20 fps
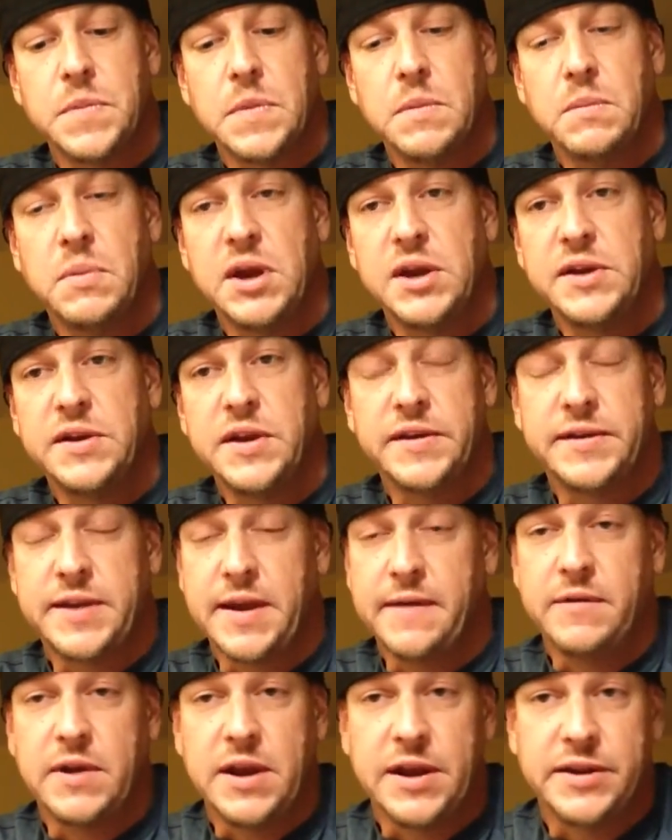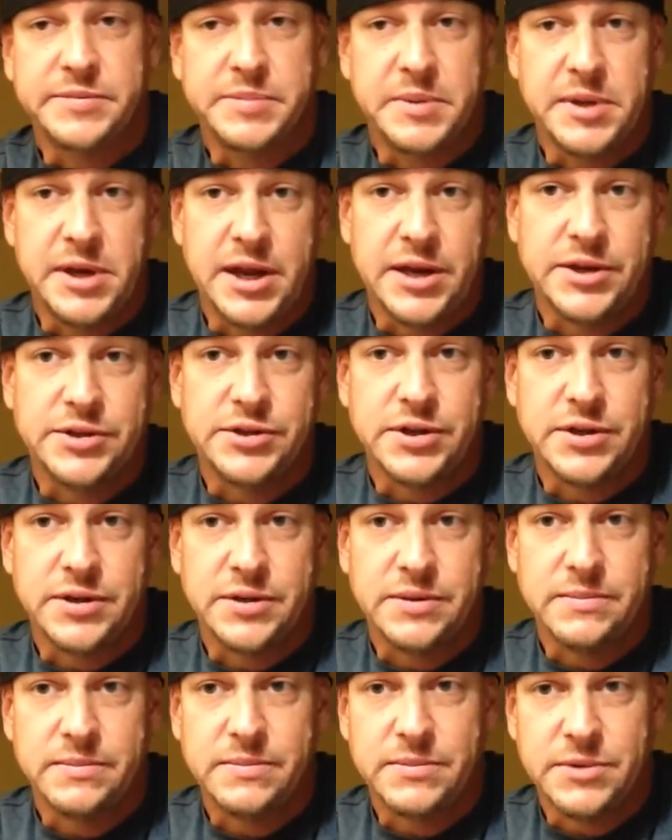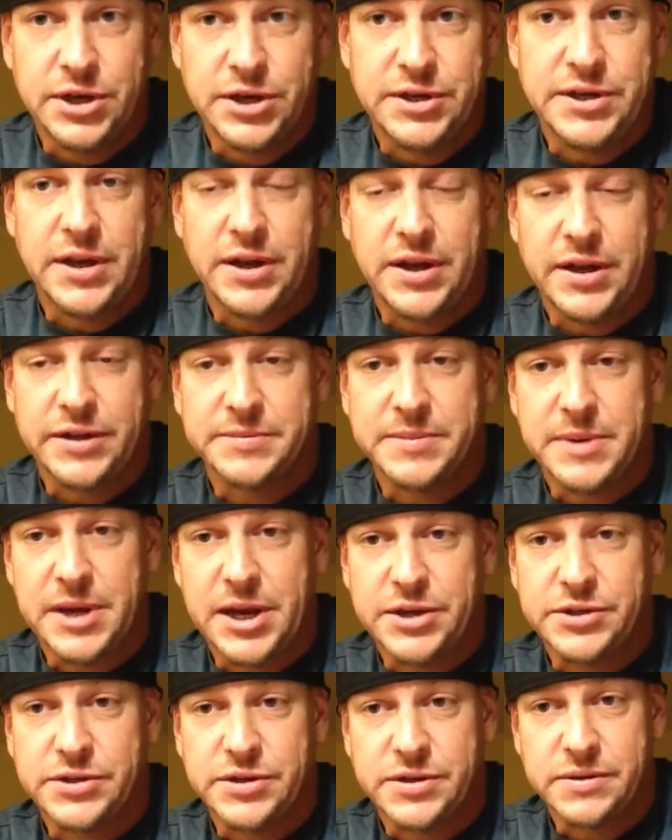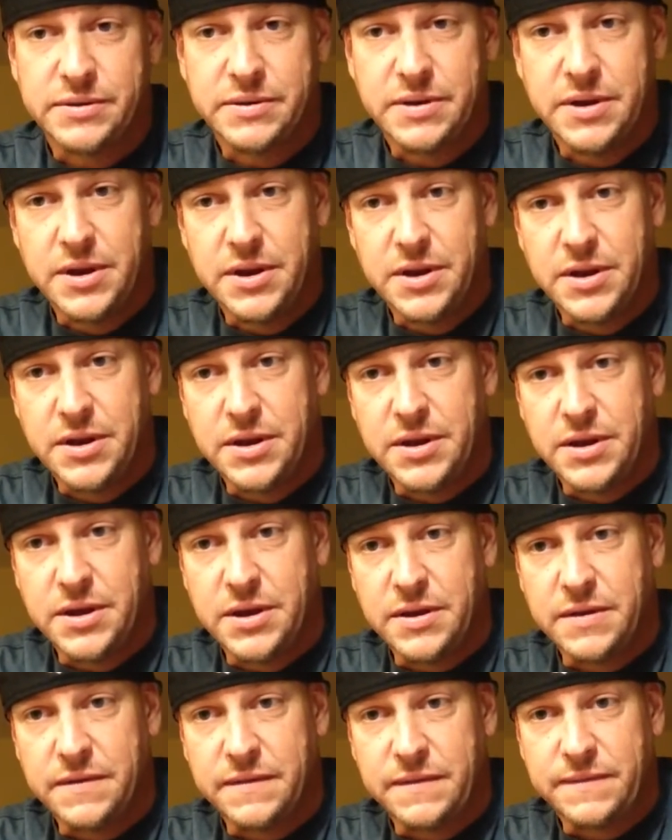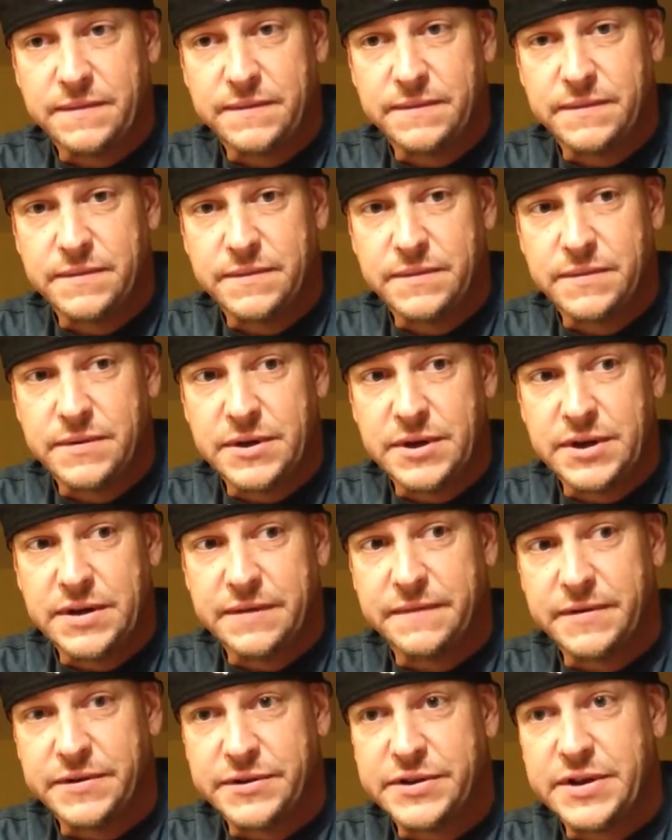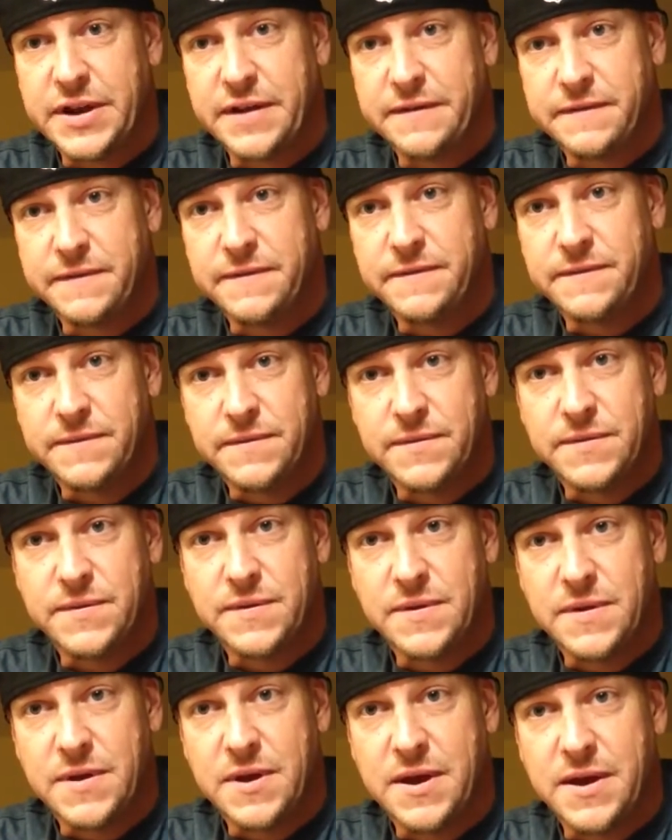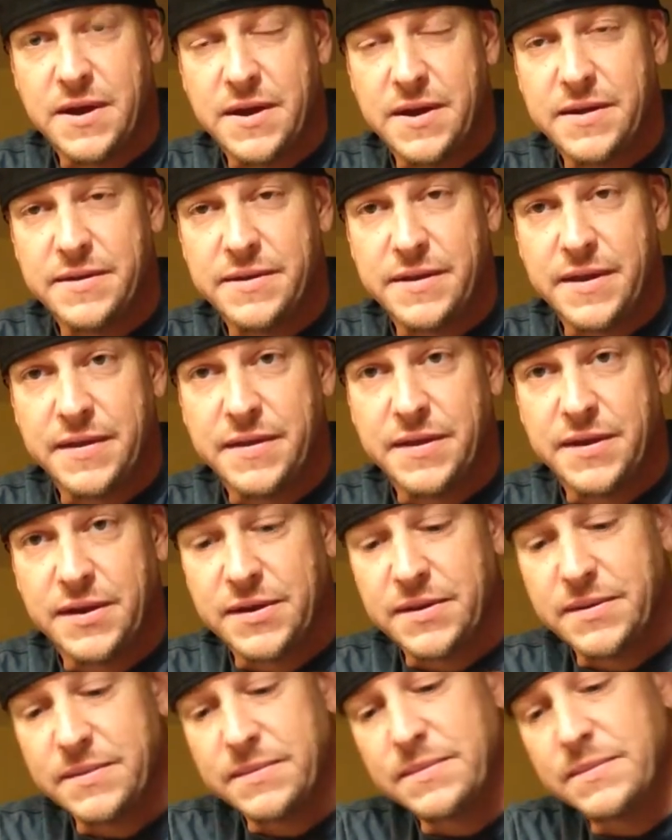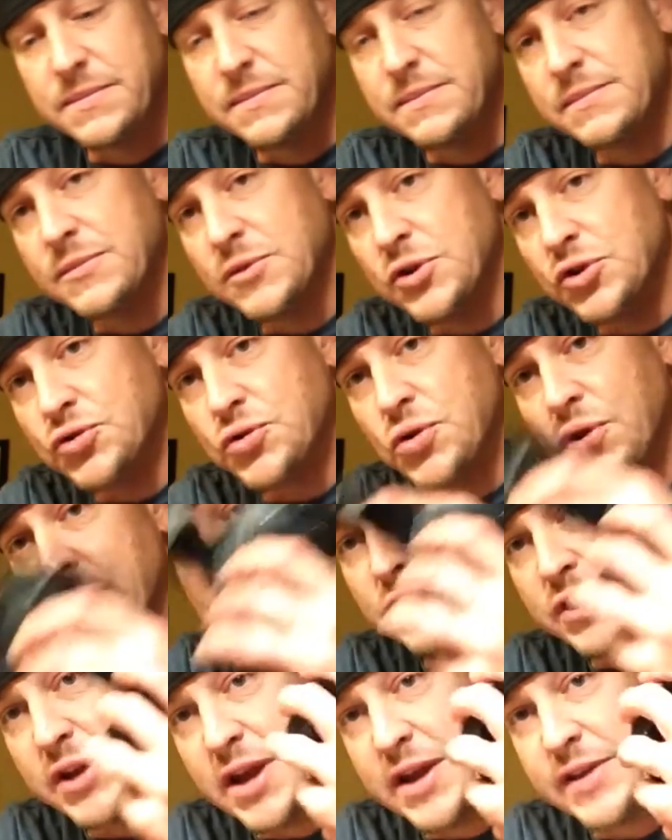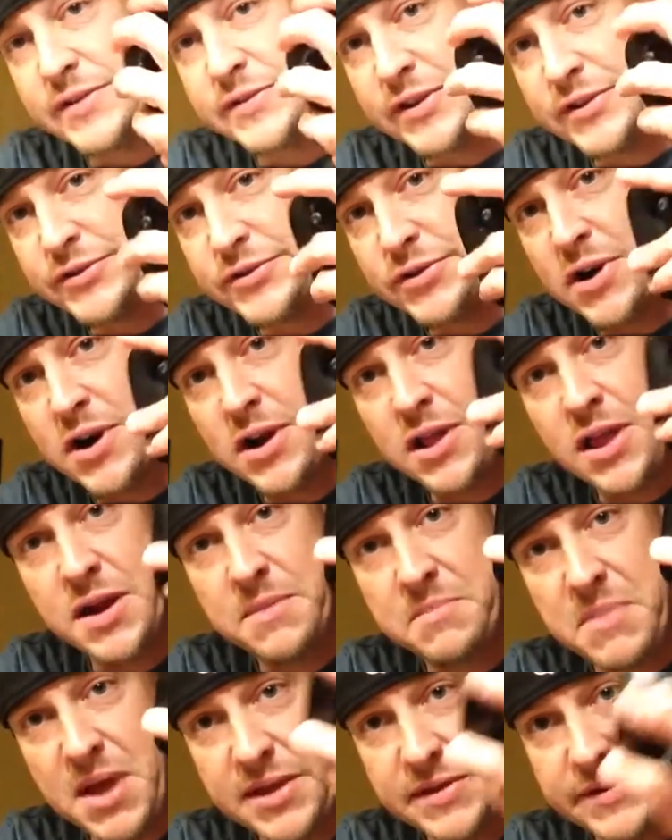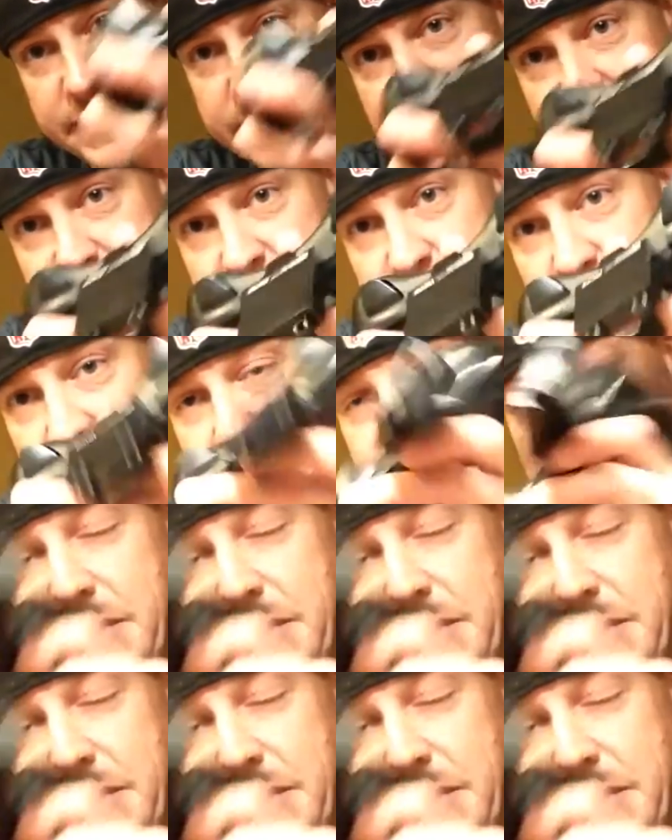but it does have an explanation, detailed explanation of the different stuff that the controller does, because there are a lot of buttons on here,